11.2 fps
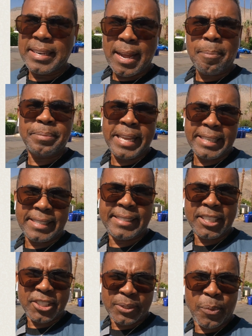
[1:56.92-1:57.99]
an update to
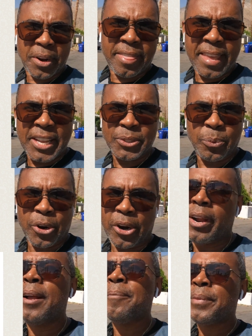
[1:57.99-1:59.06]
see just where things
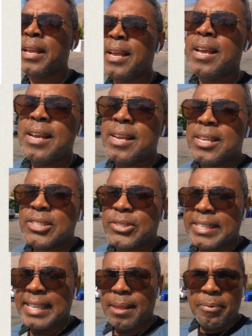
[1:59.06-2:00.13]
were. So
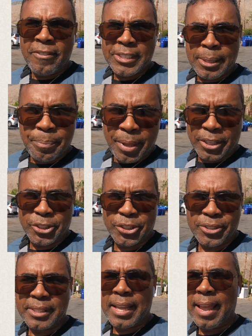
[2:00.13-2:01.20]
I sent them some pictures,